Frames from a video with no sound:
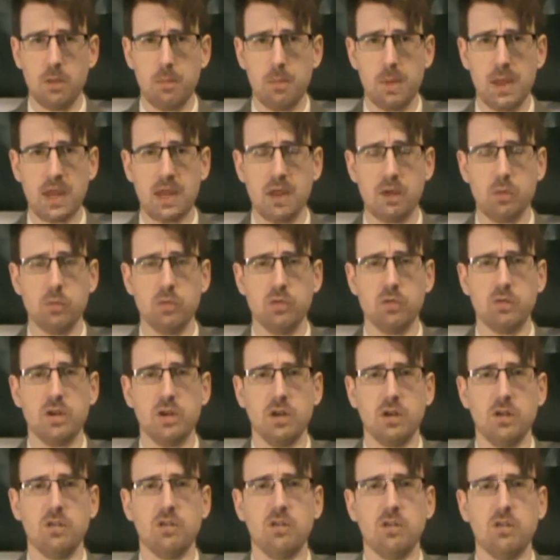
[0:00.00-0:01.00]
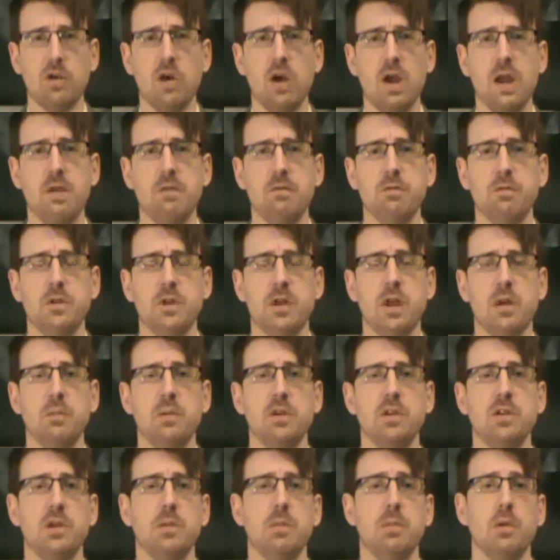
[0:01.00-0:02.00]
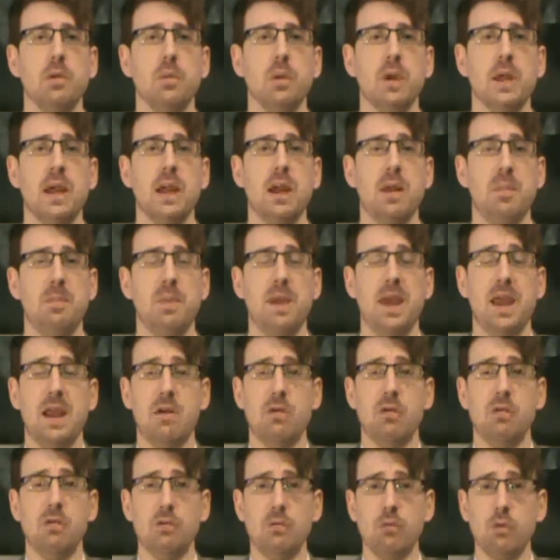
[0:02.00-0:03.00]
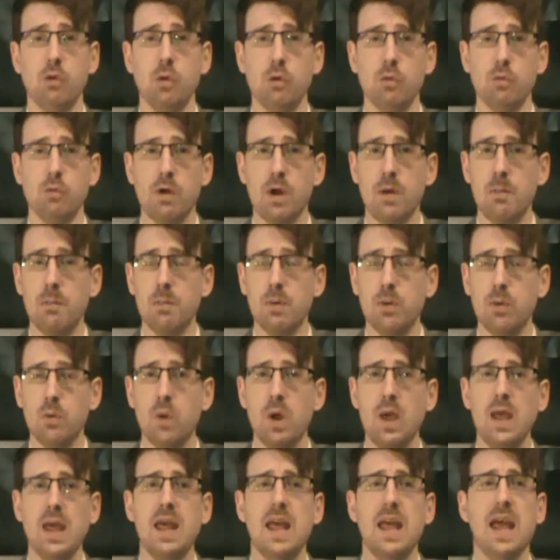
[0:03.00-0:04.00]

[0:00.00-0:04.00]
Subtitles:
Omega was going to sign for WWE and appear at the Royal Rumble.